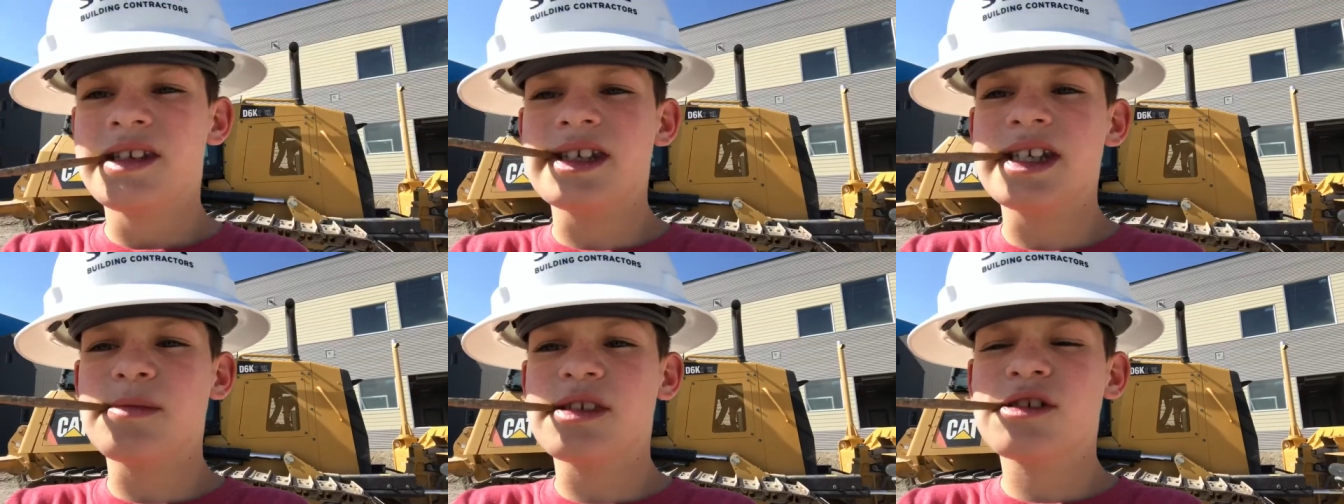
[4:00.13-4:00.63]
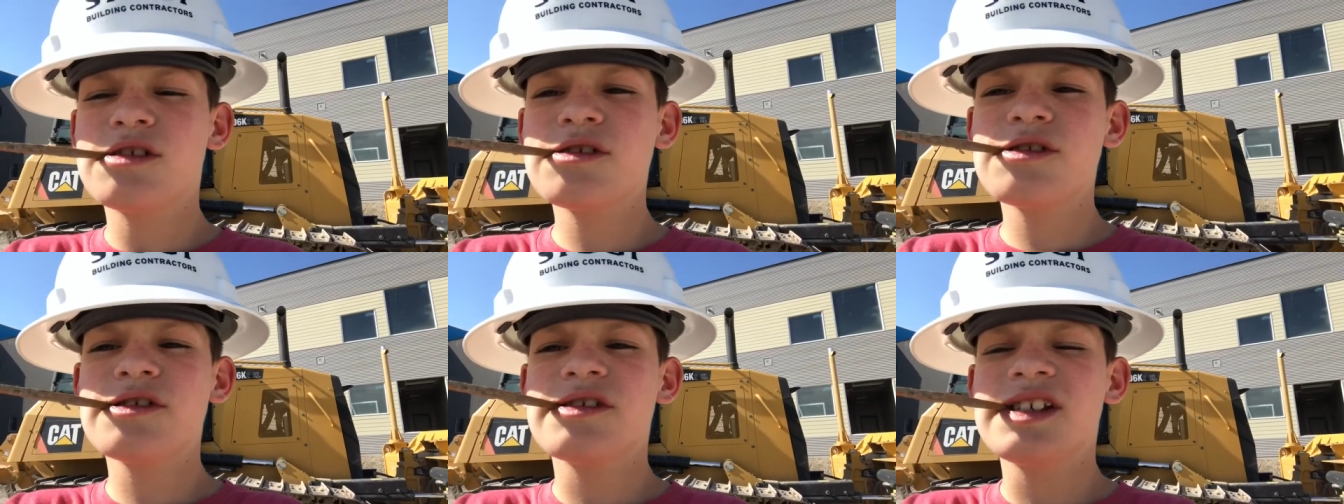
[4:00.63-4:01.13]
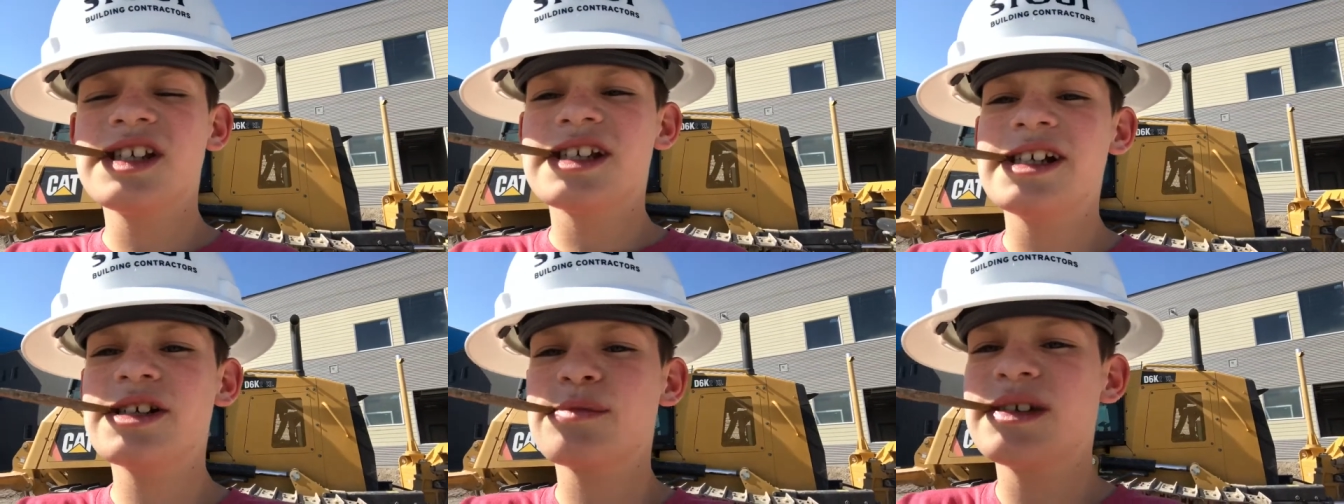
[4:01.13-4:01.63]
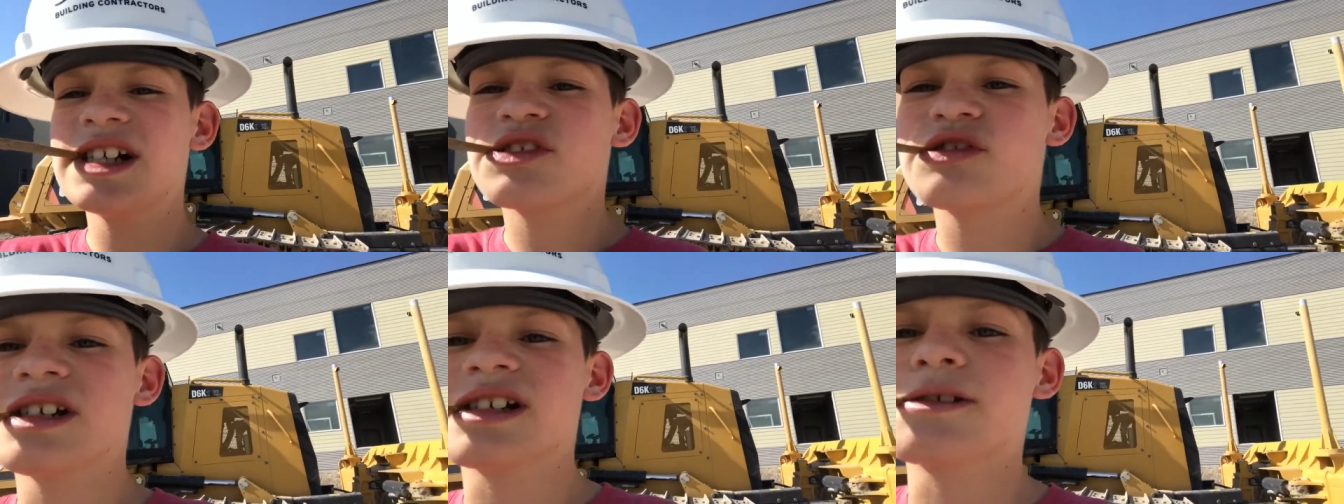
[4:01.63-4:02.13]
name's Coulter, and this here's my
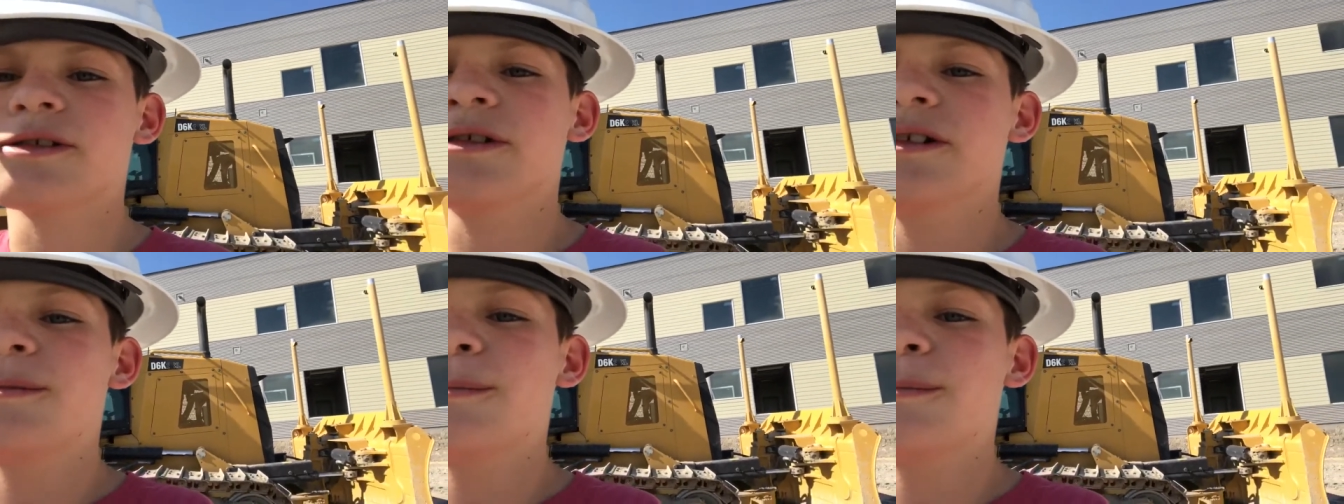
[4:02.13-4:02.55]
tractor.